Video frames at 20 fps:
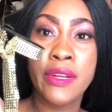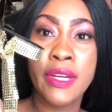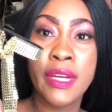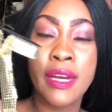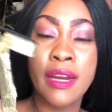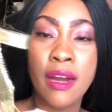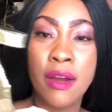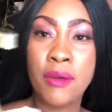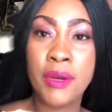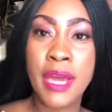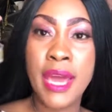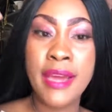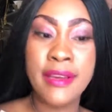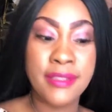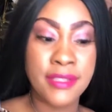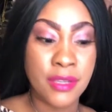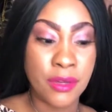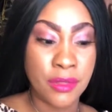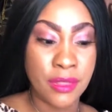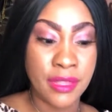Okay,
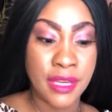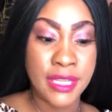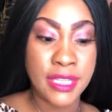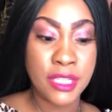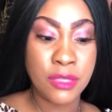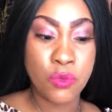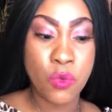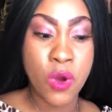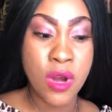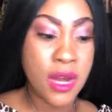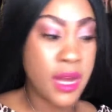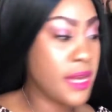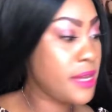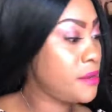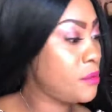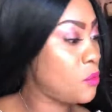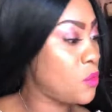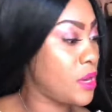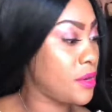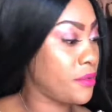so this
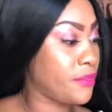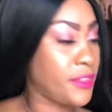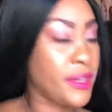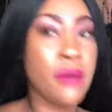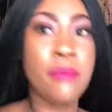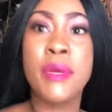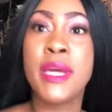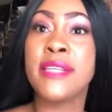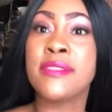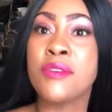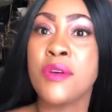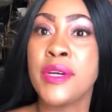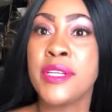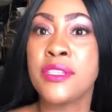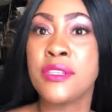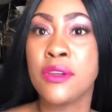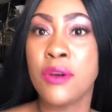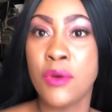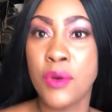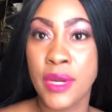one of them is going
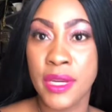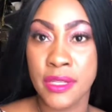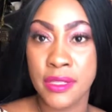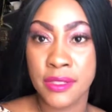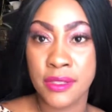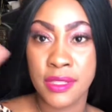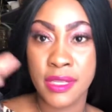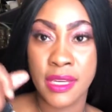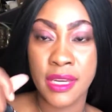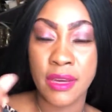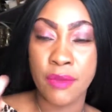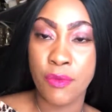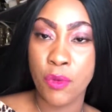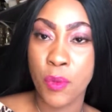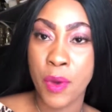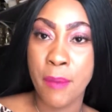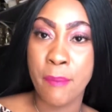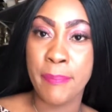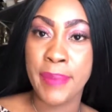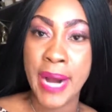to go into the
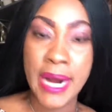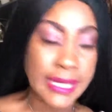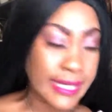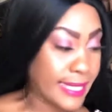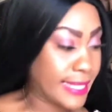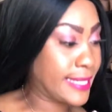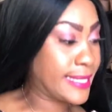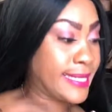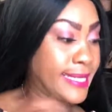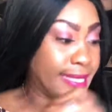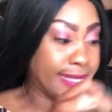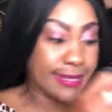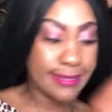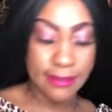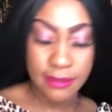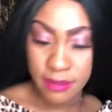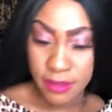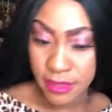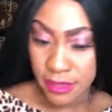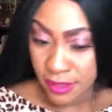giveaway box.
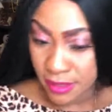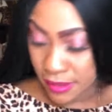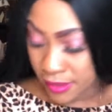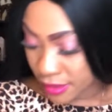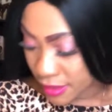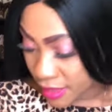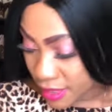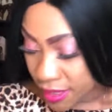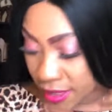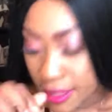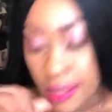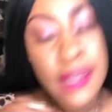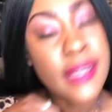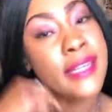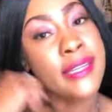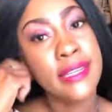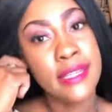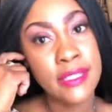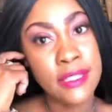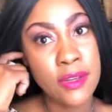
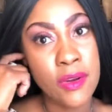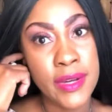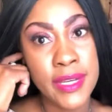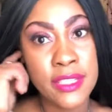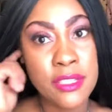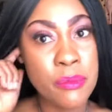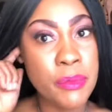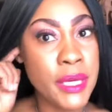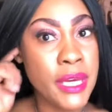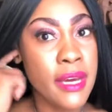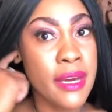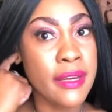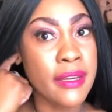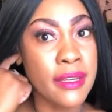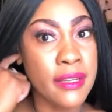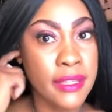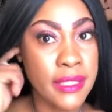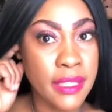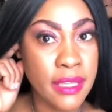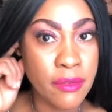It is going to be a
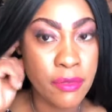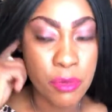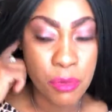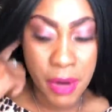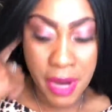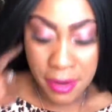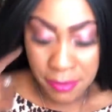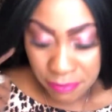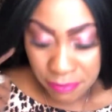good giveaway.